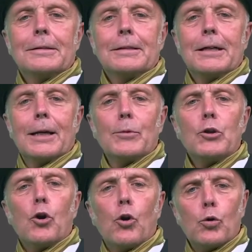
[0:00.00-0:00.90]
I'm
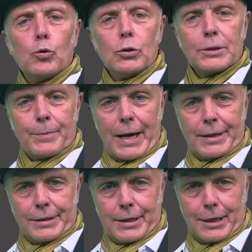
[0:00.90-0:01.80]
an old
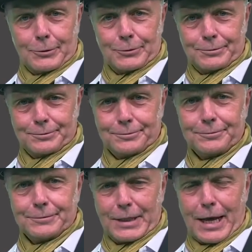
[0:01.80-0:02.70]
man now,
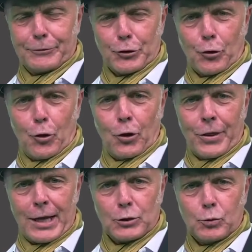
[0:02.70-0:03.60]
and after all
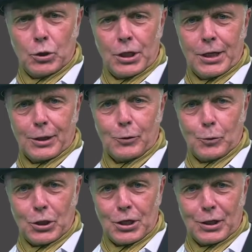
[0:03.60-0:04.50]
that work,
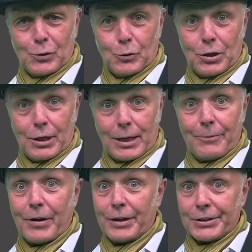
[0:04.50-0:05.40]
I'm
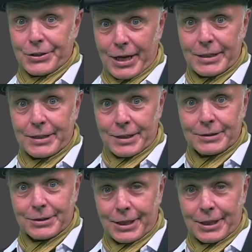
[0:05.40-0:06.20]
very tired.